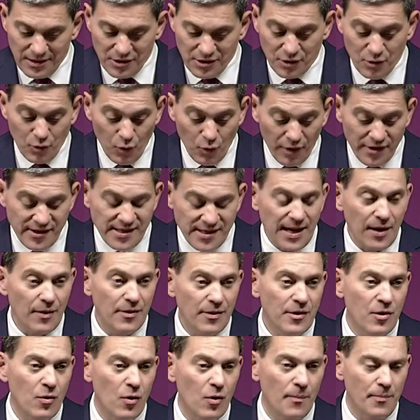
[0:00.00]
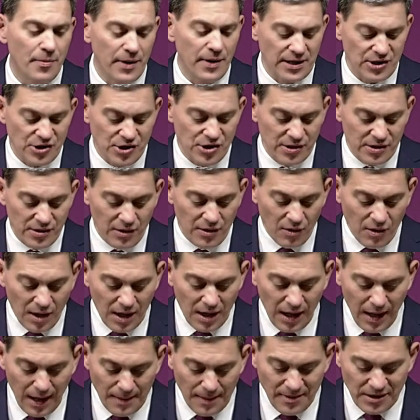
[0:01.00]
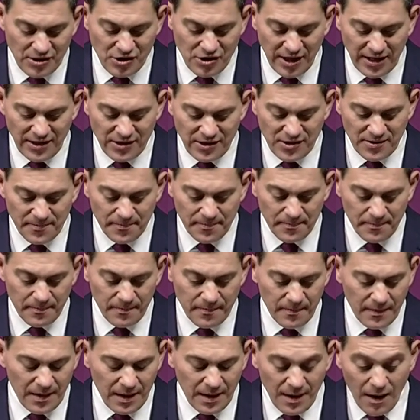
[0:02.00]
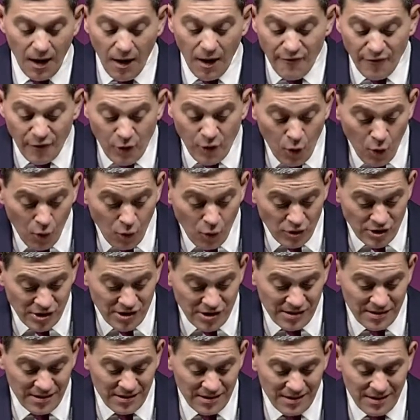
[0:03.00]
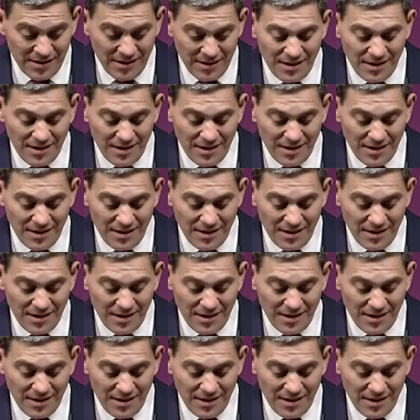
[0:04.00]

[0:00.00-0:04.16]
to North South cooperation on climate change. Of course,